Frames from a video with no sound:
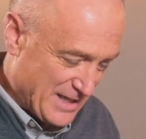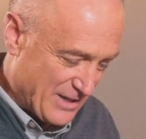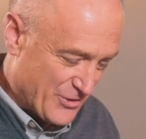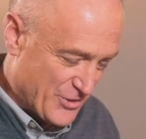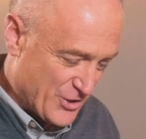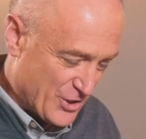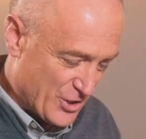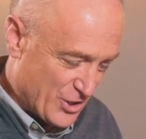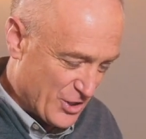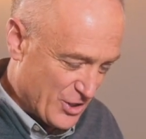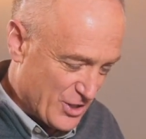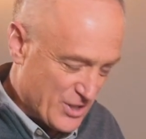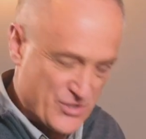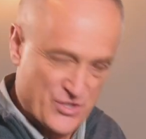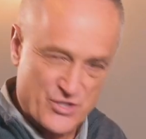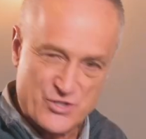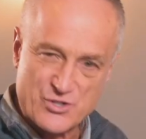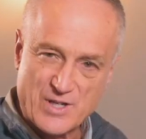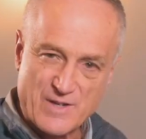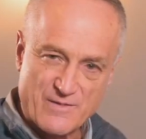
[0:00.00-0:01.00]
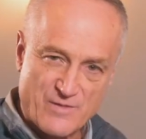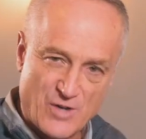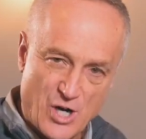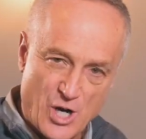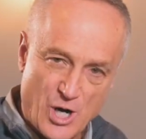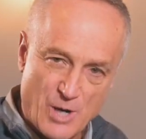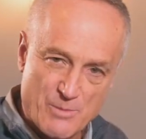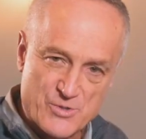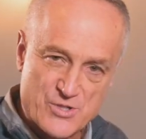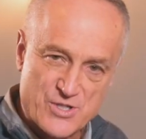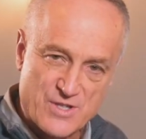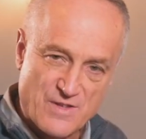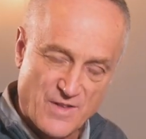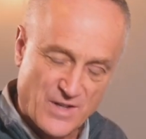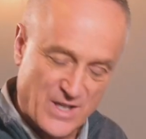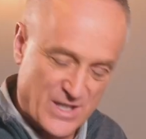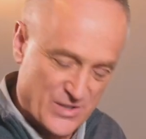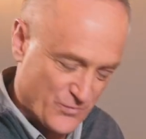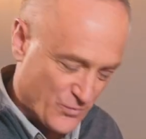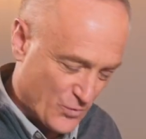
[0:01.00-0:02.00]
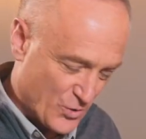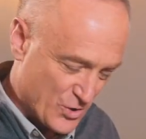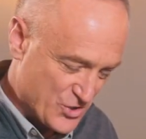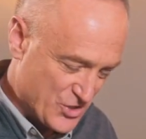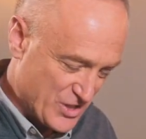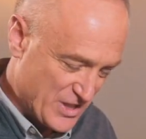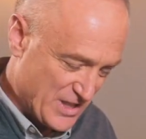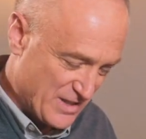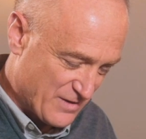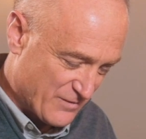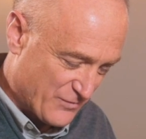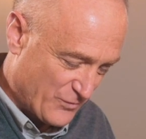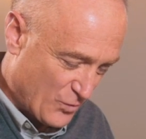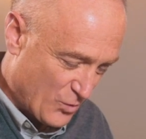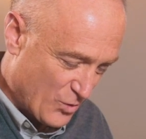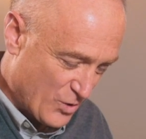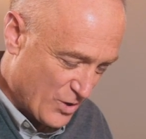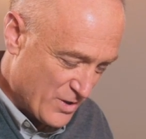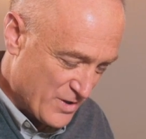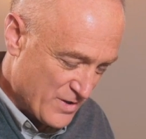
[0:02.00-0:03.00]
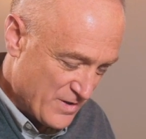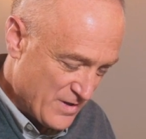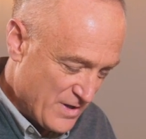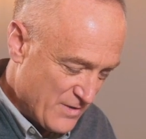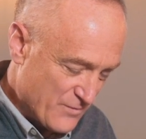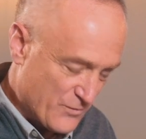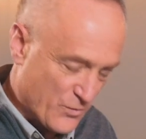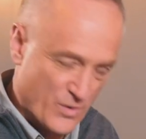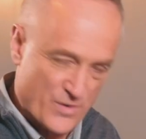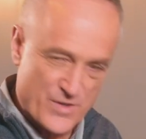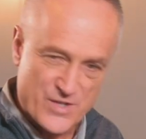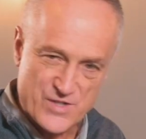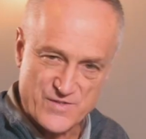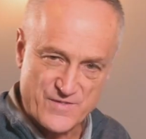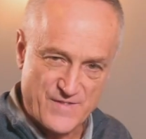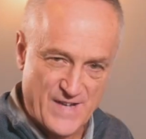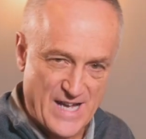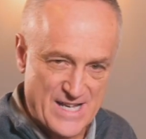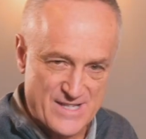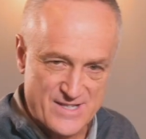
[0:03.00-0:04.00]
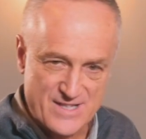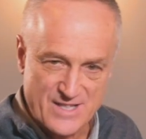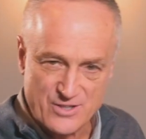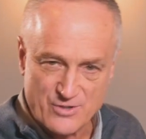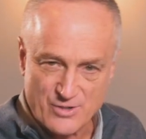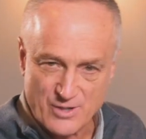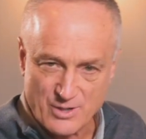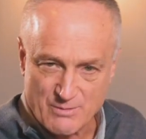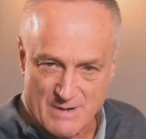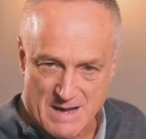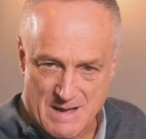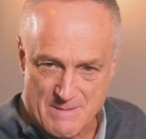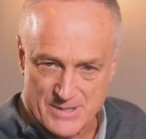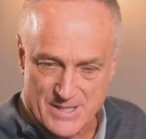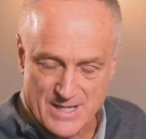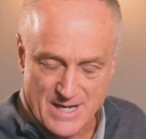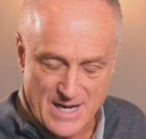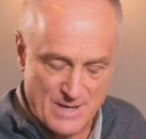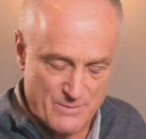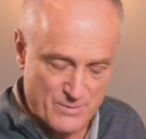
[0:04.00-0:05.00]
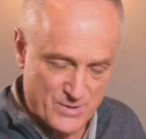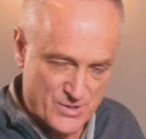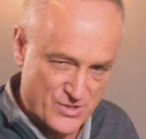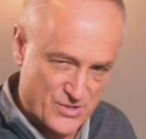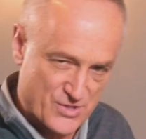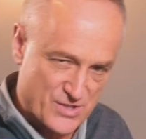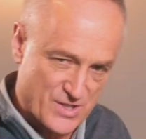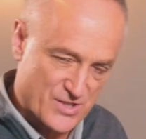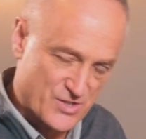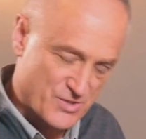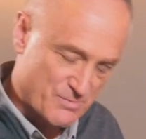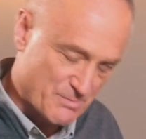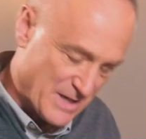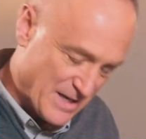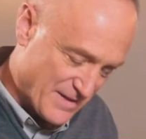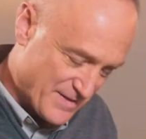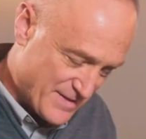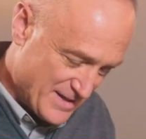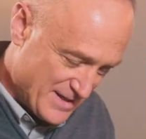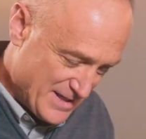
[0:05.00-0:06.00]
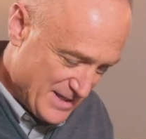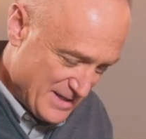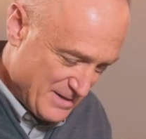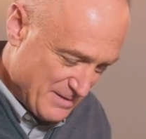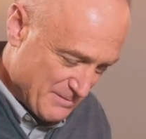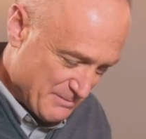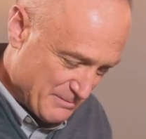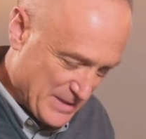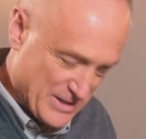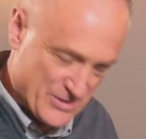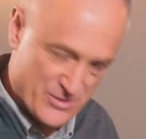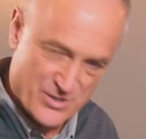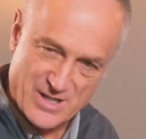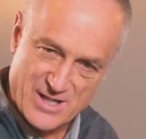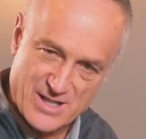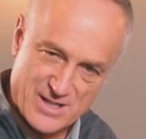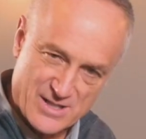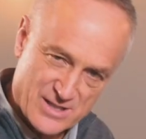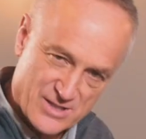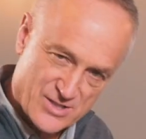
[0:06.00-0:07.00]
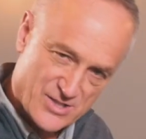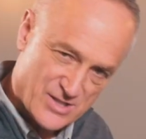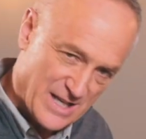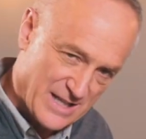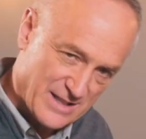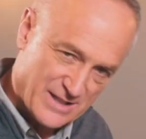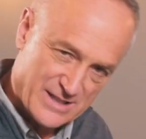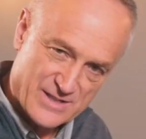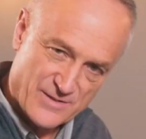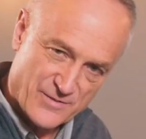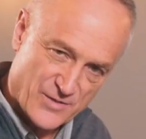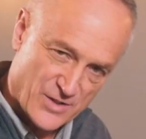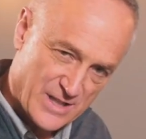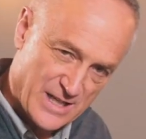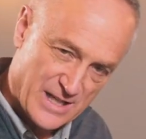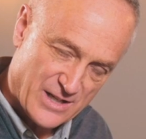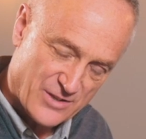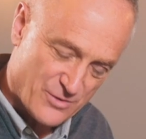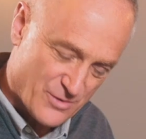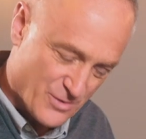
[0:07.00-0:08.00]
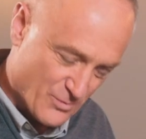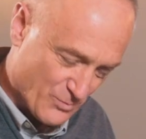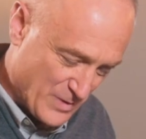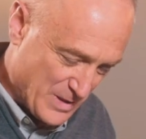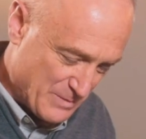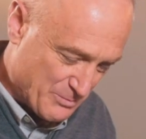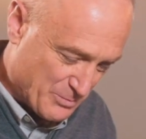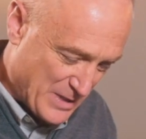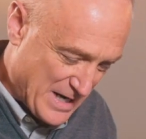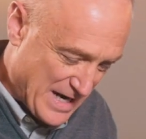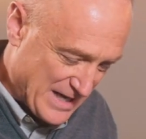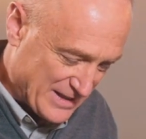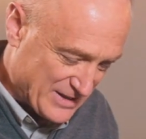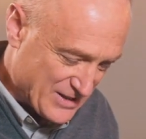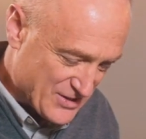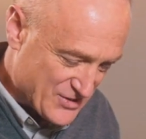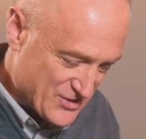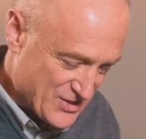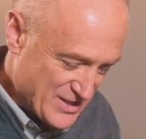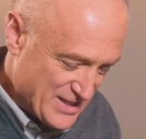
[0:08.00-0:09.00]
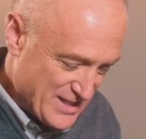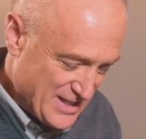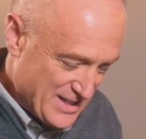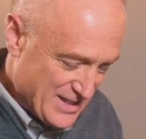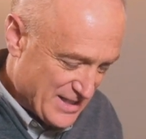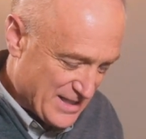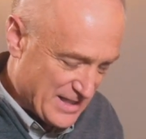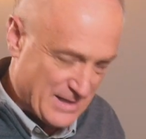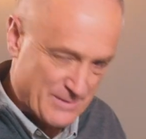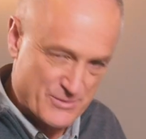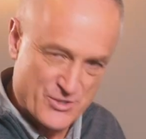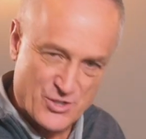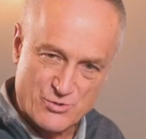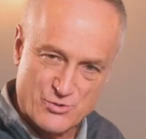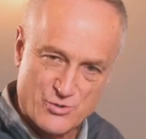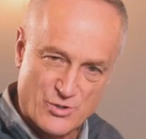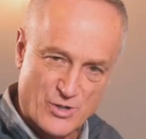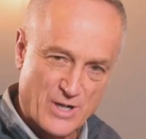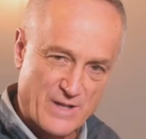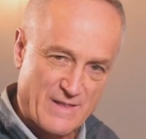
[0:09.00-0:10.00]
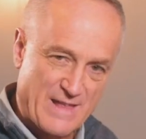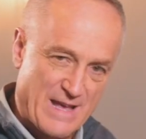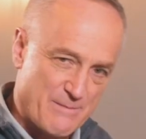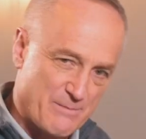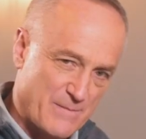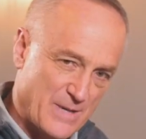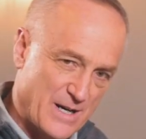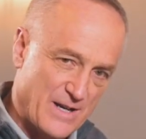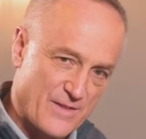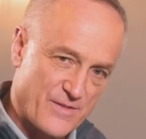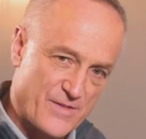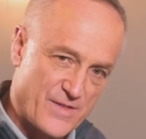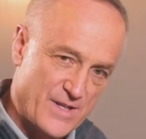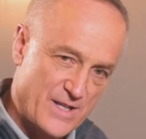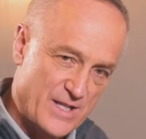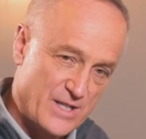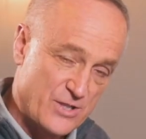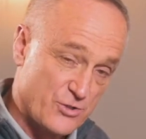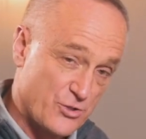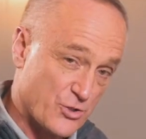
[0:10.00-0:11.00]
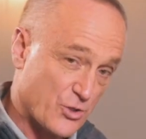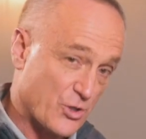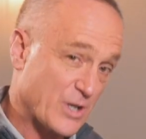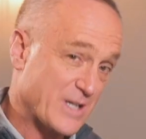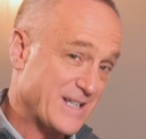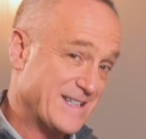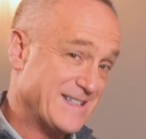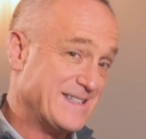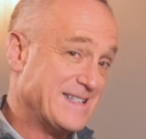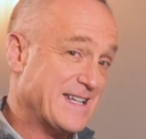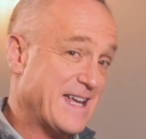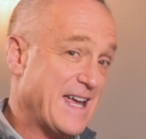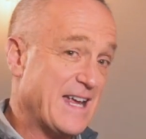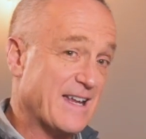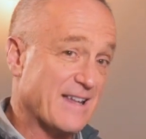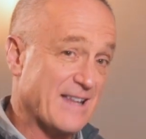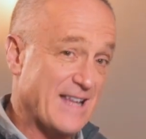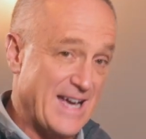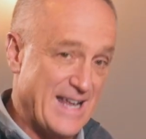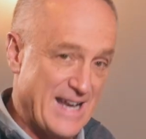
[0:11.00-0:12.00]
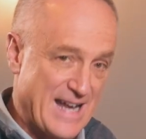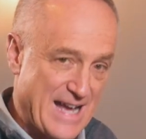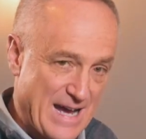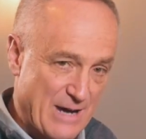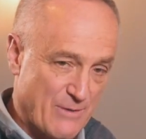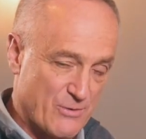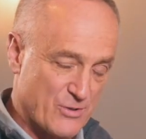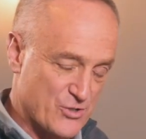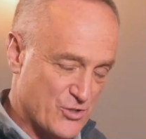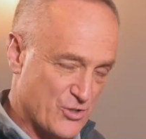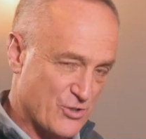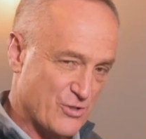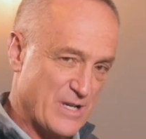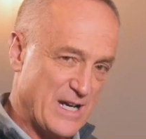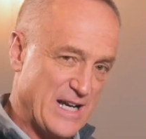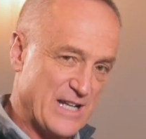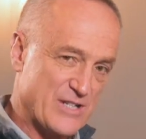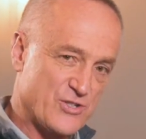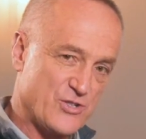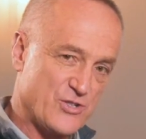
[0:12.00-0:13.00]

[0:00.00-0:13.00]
Third is that you give alms to the less fortunate. Fourth is fasting during Ramadan, which is this month, based on a slightly different calendar than we practice. So during that month, during daylight hours, you're not